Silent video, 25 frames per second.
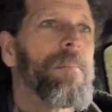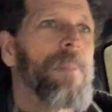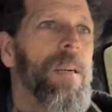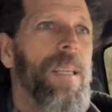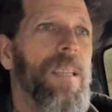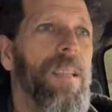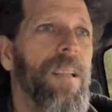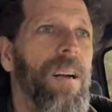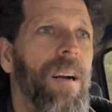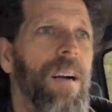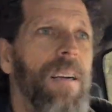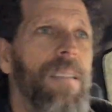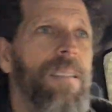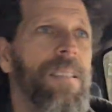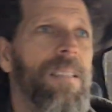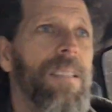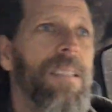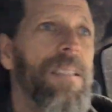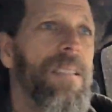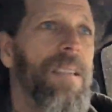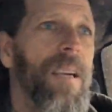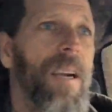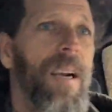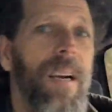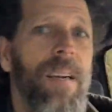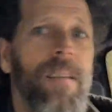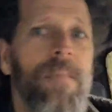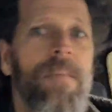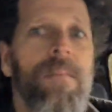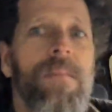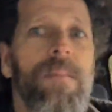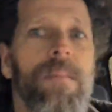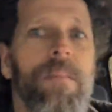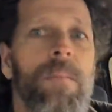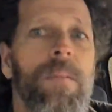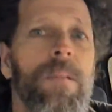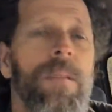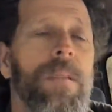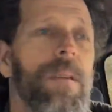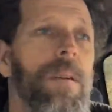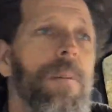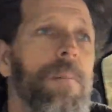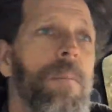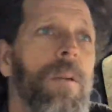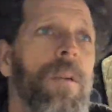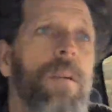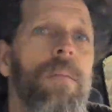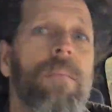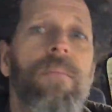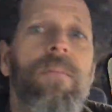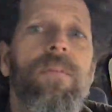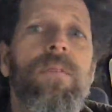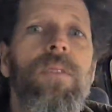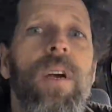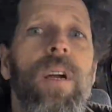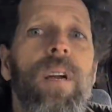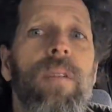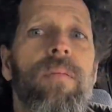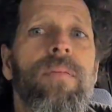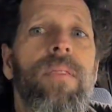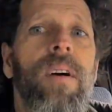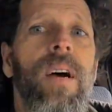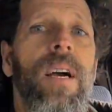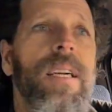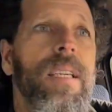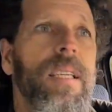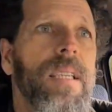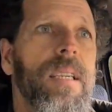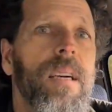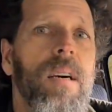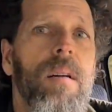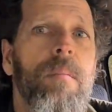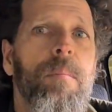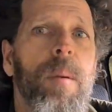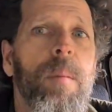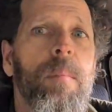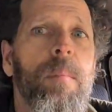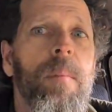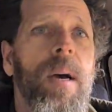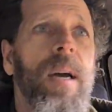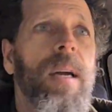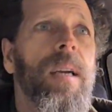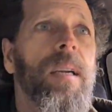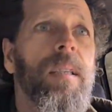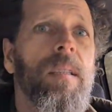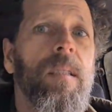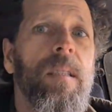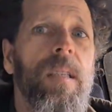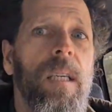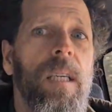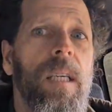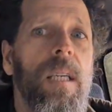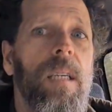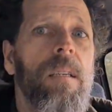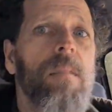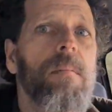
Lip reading: I lost it there. I'm gonna try to find it. I'll be back in a second.